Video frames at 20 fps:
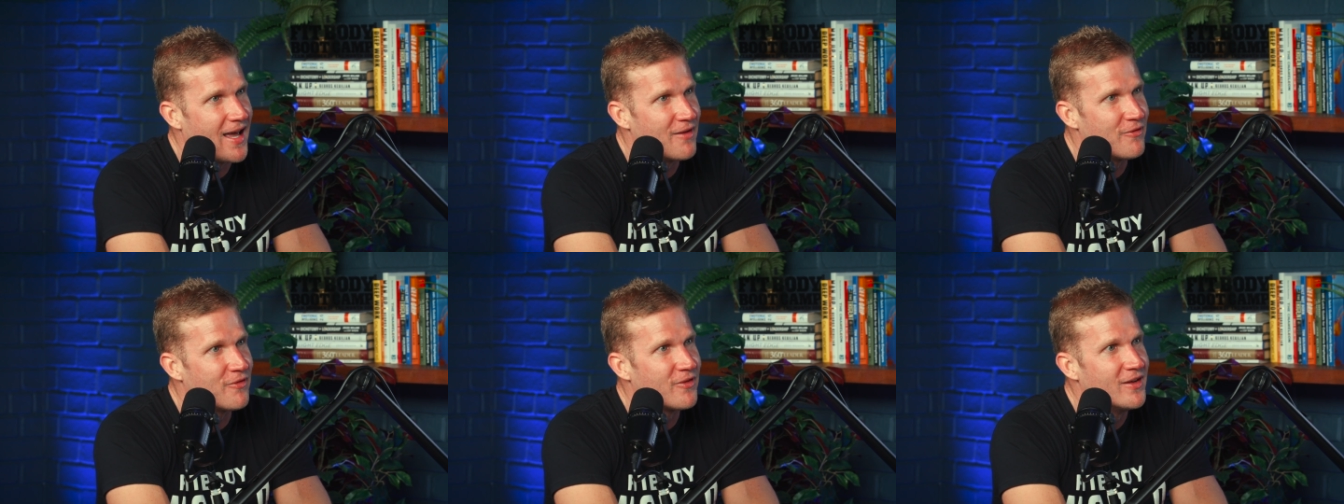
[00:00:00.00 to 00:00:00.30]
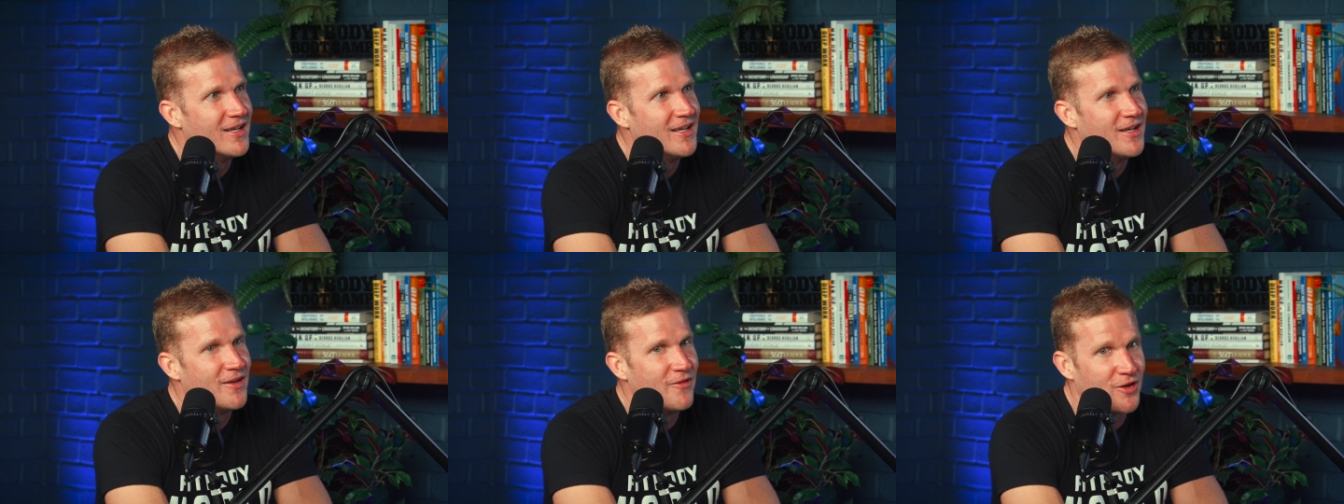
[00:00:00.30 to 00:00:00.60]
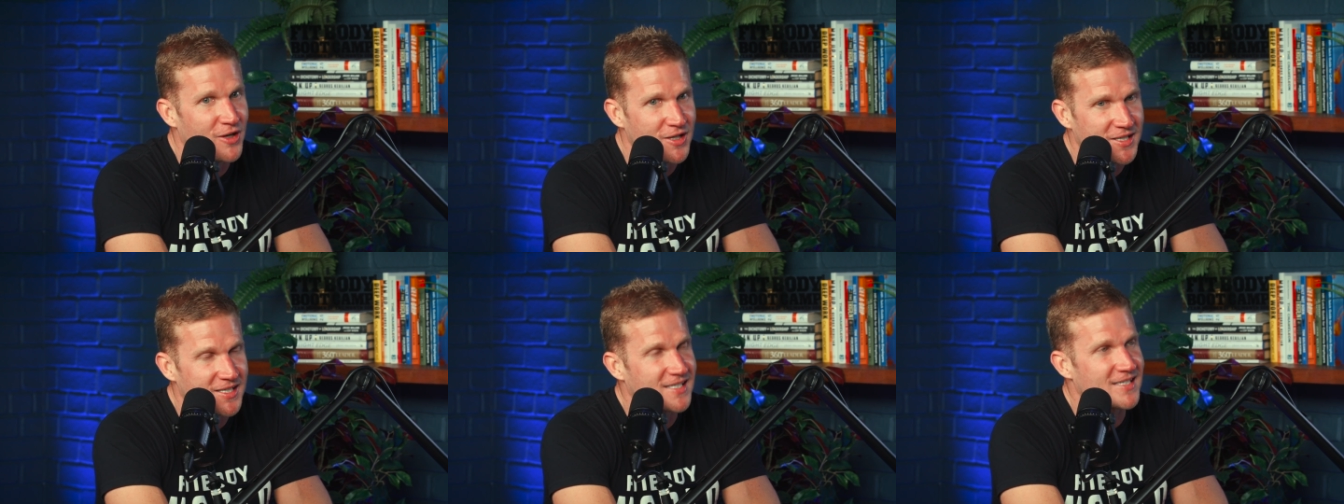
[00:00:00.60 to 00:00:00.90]
have
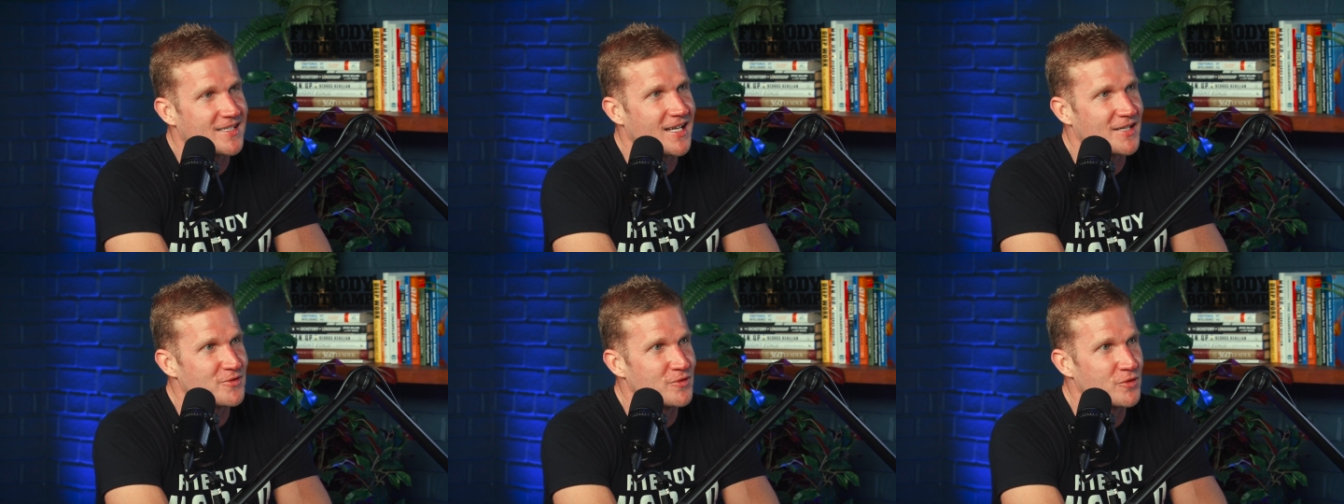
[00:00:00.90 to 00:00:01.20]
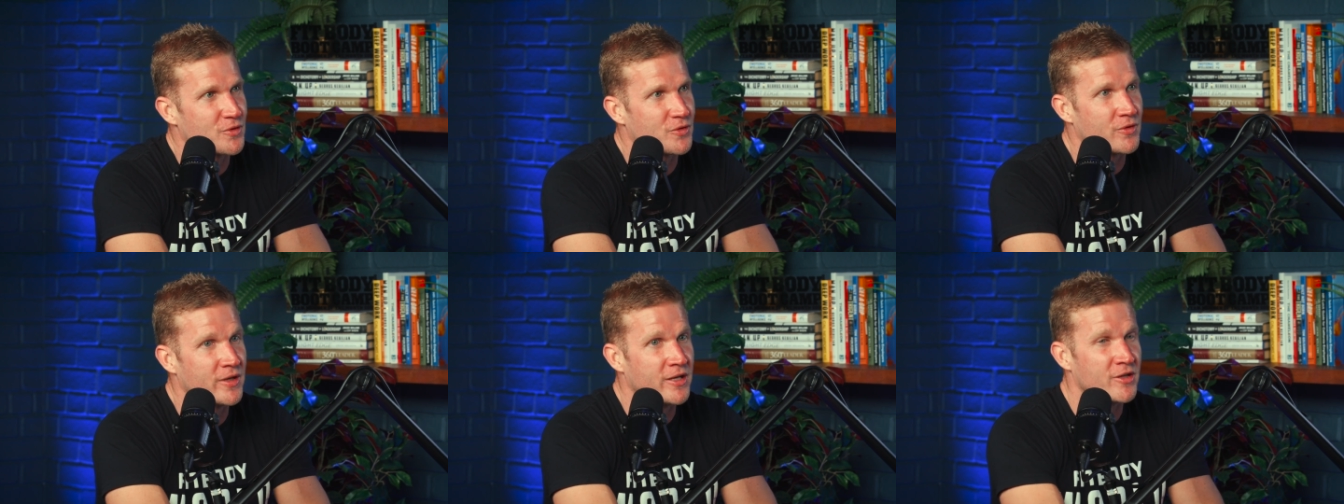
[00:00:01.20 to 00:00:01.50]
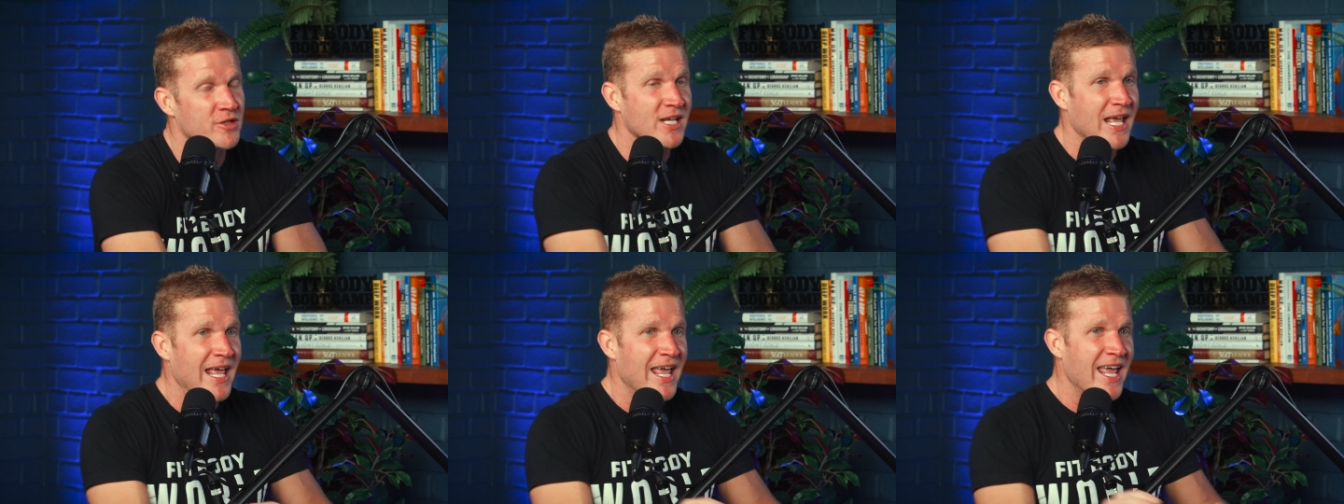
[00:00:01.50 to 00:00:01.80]
very successful
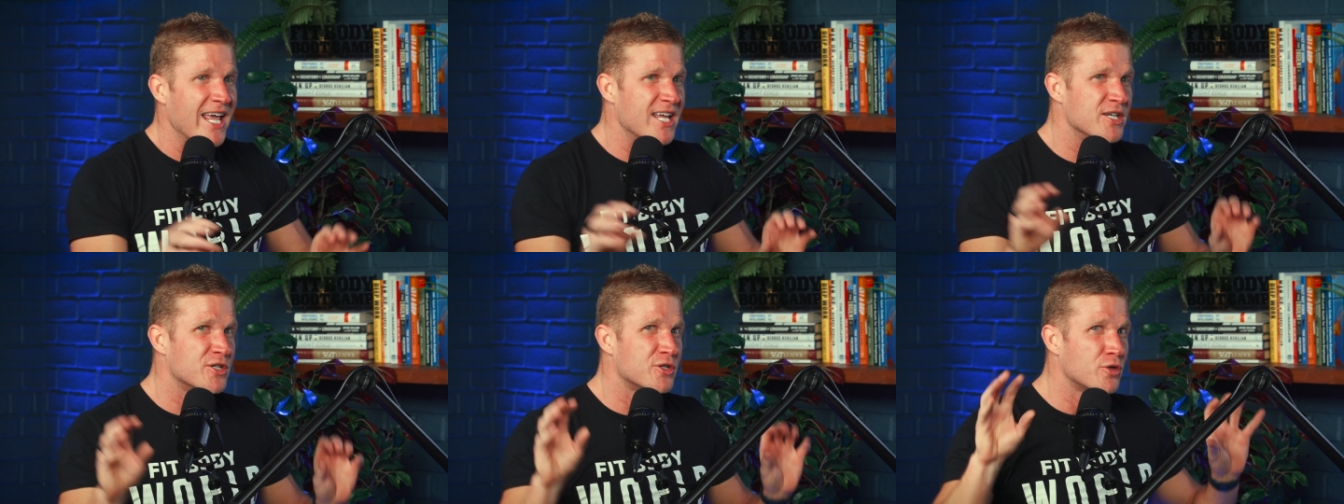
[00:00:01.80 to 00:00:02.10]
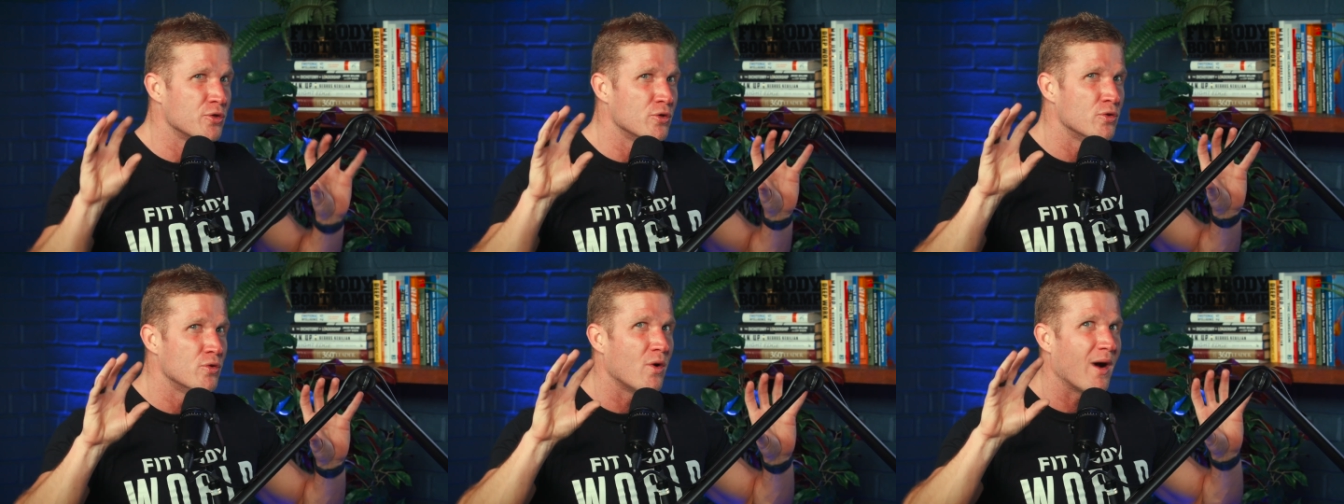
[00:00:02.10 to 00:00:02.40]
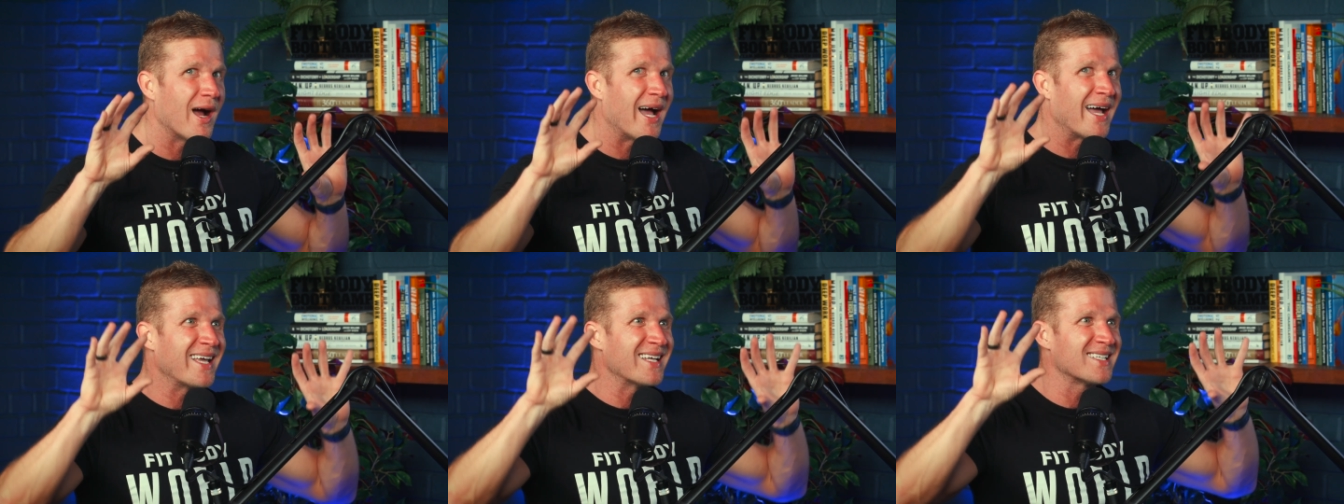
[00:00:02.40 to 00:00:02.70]
careers in
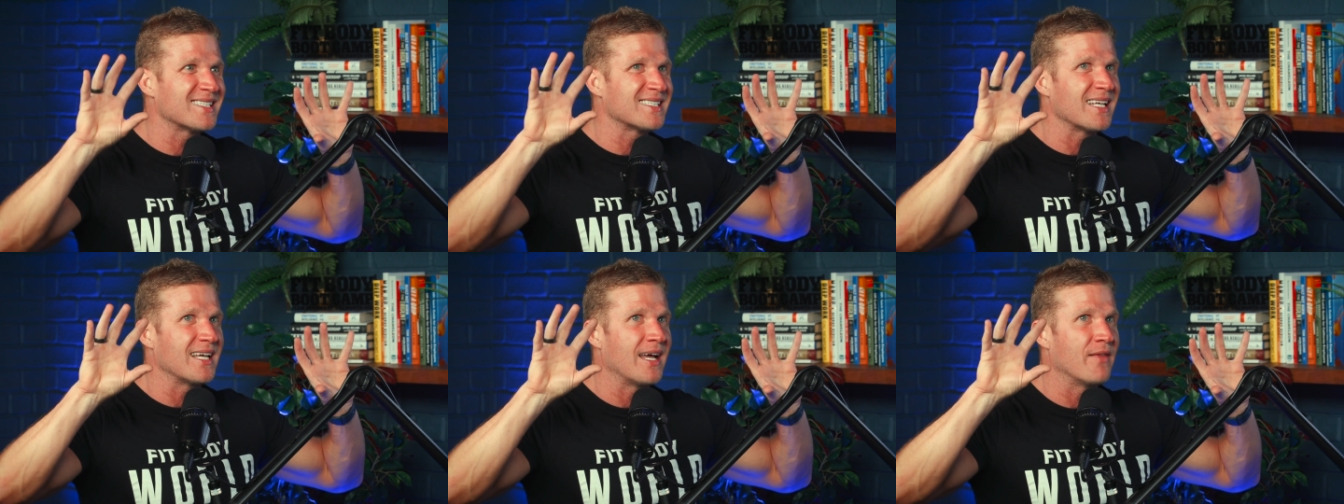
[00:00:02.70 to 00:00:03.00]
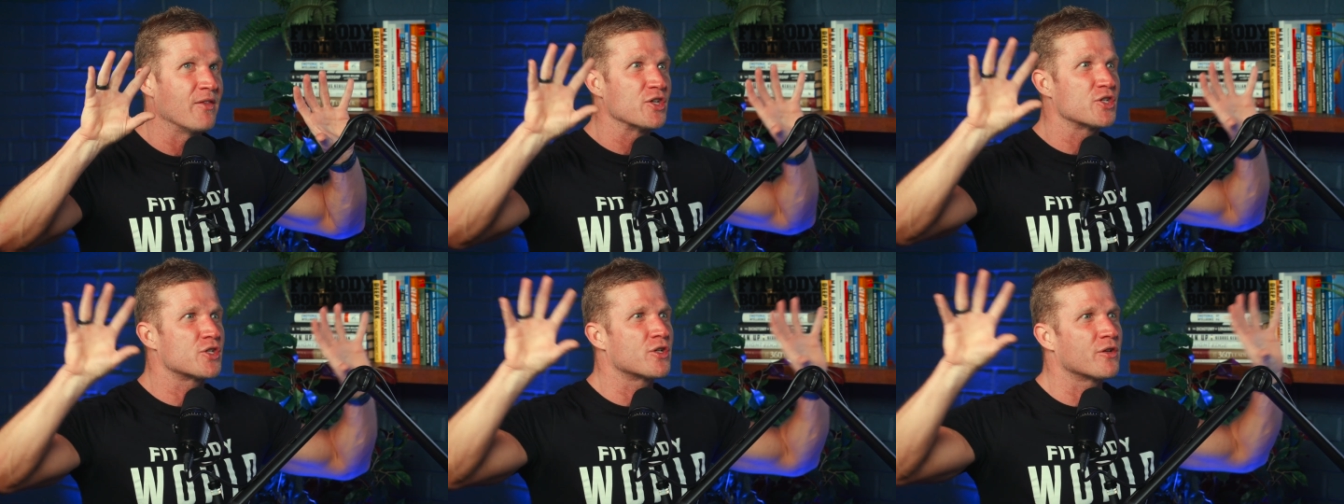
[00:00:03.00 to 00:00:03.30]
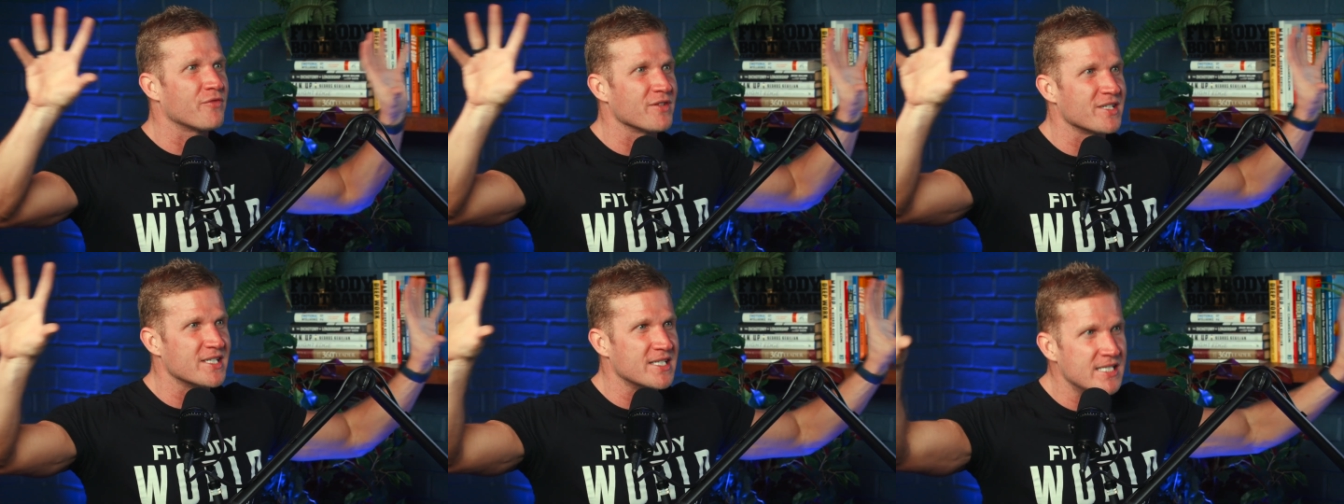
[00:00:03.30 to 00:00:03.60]
two, I guess, on the
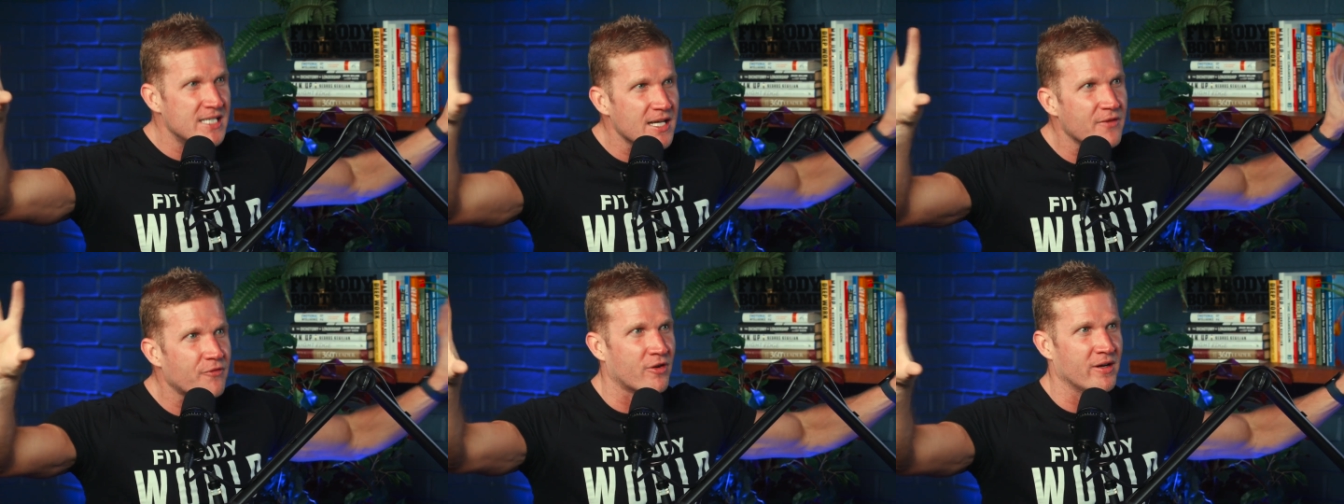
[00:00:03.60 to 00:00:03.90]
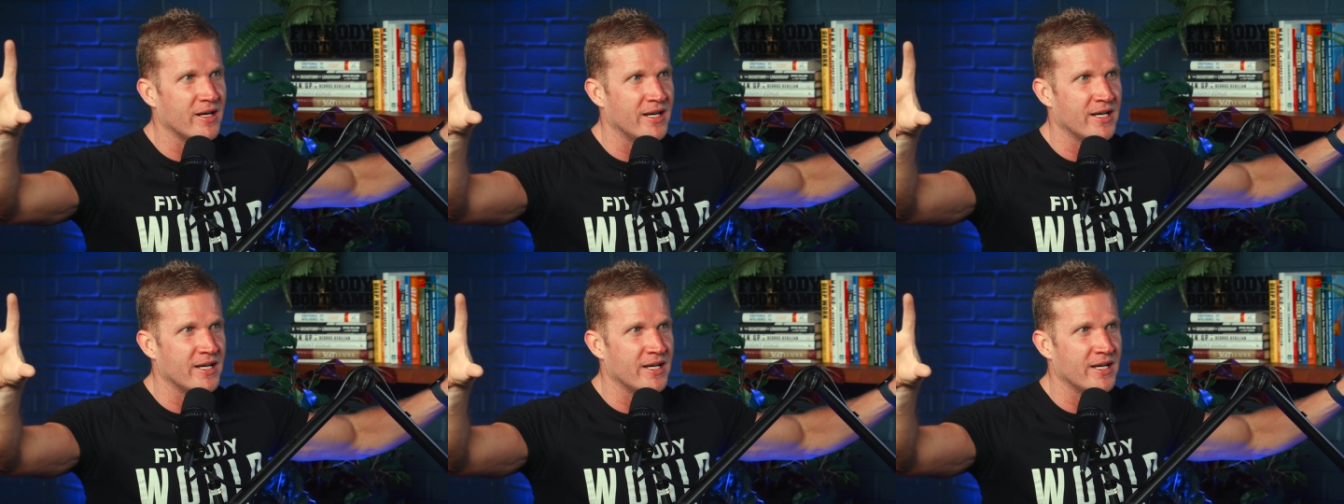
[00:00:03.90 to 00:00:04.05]
surface, different